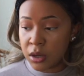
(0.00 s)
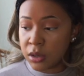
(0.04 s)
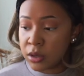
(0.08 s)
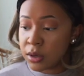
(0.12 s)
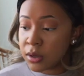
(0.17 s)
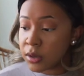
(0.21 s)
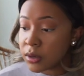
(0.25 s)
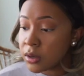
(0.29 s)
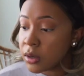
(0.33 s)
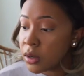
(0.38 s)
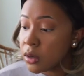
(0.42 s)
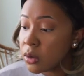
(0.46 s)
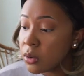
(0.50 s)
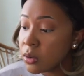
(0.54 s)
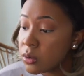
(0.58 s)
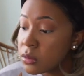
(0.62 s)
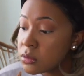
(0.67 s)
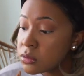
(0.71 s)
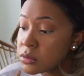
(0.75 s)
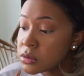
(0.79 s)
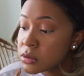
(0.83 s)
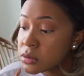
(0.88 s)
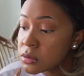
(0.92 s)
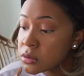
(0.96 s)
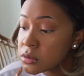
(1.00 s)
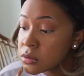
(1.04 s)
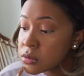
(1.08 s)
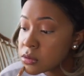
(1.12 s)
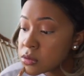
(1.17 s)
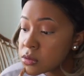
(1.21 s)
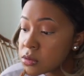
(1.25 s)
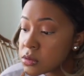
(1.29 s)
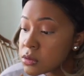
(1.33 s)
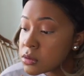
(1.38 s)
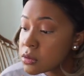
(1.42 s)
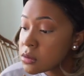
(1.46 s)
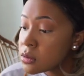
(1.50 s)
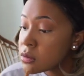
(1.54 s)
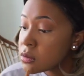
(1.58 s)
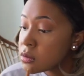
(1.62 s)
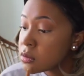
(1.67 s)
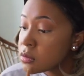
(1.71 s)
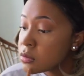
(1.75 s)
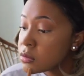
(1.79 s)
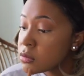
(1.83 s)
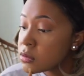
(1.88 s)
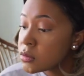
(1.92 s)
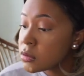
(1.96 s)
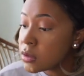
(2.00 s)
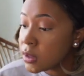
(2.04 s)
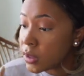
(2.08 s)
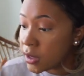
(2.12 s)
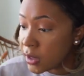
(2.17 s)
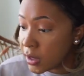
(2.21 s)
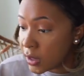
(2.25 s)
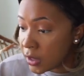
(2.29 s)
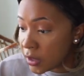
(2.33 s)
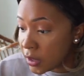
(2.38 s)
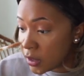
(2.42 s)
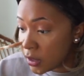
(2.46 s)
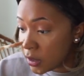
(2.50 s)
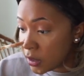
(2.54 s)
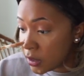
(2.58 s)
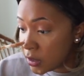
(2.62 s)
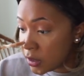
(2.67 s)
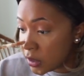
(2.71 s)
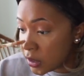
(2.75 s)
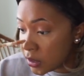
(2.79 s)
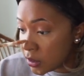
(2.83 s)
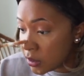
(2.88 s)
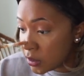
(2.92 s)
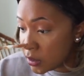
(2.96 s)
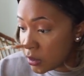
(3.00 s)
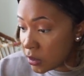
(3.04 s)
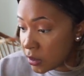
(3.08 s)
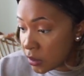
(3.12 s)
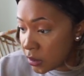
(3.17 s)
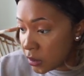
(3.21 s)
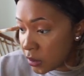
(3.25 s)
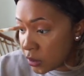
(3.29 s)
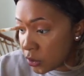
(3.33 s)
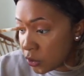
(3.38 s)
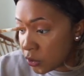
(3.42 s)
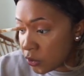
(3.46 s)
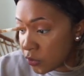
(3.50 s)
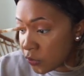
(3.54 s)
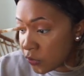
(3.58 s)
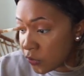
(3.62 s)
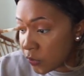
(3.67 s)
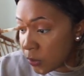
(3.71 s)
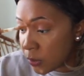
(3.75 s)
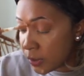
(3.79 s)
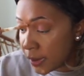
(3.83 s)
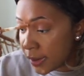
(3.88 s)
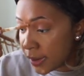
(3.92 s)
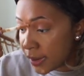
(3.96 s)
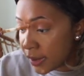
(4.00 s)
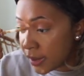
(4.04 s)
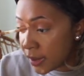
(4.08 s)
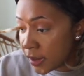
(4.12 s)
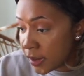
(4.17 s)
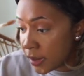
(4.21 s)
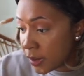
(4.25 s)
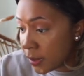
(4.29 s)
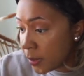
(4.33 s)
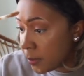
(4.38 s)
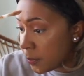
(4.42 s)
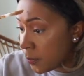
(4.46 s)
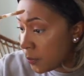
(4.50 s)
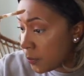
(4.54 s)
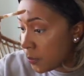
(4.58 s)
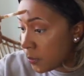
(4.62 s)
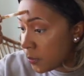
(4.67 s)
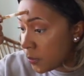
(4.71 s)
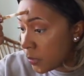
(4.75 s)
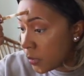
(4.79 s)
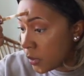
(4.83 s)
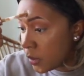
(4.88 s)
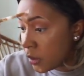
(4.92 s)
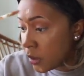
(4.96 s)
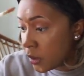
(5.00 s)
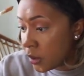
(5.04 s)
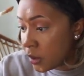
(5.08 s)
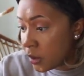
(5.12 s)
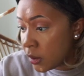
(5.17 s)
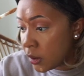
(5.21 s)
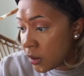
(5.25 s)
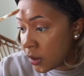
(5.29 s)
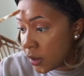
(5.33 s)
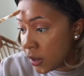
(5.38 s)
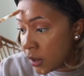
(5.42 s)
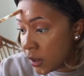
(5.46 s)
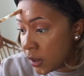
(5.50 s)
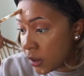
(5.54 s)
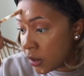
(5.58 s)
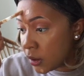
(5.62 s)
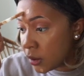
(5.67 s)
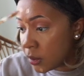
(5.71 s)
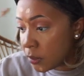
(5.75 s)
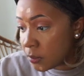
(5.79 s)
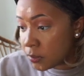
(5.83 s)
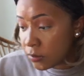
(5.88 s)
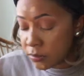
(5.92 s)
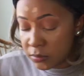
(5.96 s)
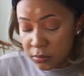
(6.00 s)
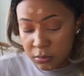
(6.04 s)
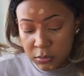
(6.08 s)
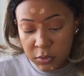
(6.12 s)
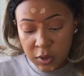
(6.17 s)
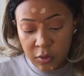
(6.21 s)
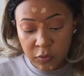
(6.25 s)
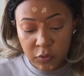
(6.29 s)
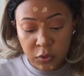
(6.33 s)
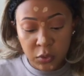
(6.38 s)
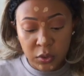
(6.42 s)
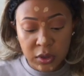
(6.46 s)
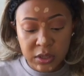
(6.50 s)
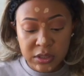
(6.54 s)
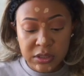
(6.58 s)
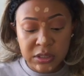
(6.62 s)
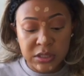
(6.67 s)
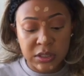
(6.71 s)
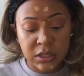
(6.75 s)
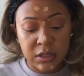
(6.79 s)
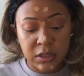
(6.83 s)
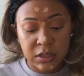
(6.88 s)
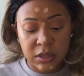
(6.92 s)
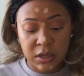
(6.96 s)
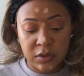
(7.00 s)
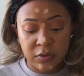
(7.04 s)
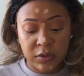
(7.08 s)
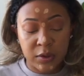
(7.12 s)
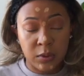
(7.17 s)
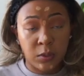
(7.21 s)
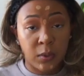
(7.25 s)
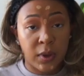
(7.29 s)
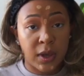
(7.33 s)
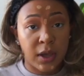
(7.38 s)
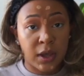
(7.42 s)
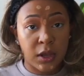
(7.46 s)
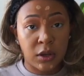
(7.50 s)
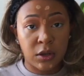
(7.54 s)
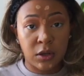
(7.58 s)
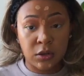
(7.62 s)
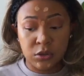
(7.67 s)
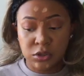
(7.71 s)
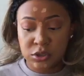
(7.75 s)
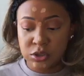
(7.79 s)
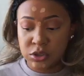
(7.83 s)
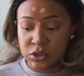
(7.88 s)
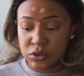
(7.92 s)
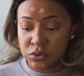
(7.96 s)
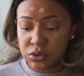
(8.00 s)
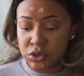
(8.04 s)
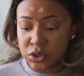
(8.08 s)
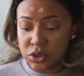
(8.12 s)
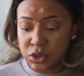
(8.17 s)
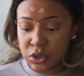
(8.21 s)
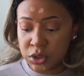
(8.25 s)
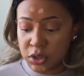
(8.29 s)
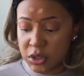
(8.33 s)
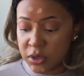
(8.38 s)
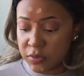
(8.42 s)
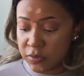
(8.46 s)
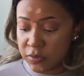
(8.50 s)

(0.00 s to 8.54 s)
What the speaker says: your nose, and your forehead. If you conceal a different way, you know, just use your